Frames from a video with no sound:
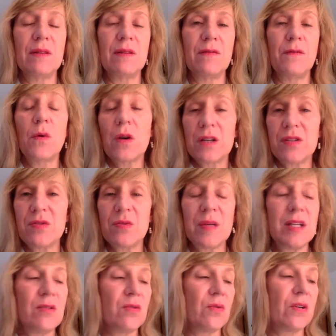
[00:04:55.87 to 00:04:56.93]
forest
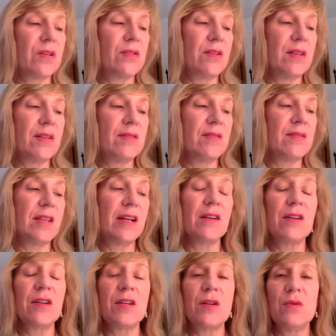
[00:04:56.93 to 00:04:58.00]
resources,
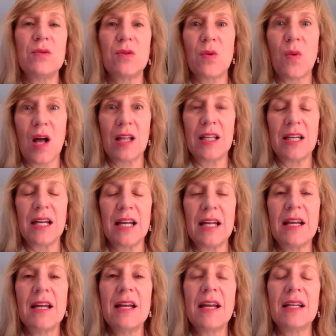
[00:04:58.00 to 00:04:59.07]
their use, quality,
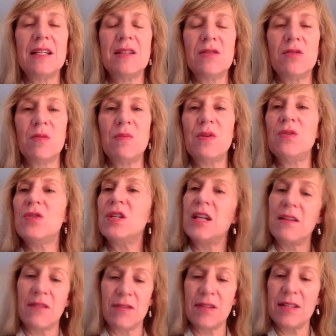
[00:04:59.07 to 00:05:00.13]
and distribution
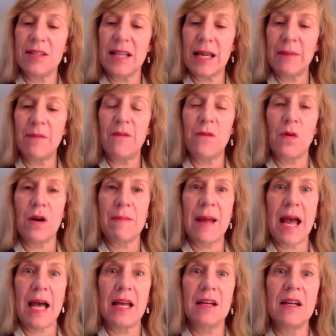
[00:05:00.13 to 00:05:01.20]
in the same
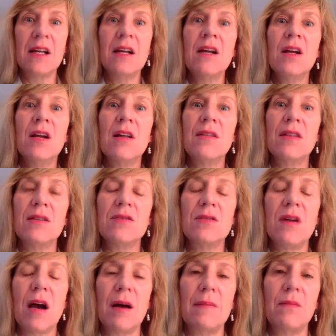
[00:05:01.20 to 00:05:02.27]
format the
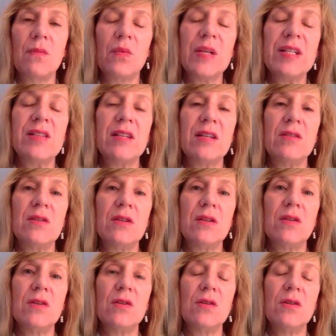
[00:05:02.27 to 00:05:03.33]
recent
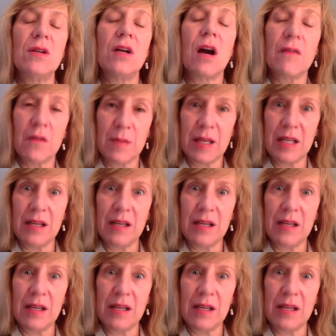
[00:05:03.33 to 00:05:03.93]
government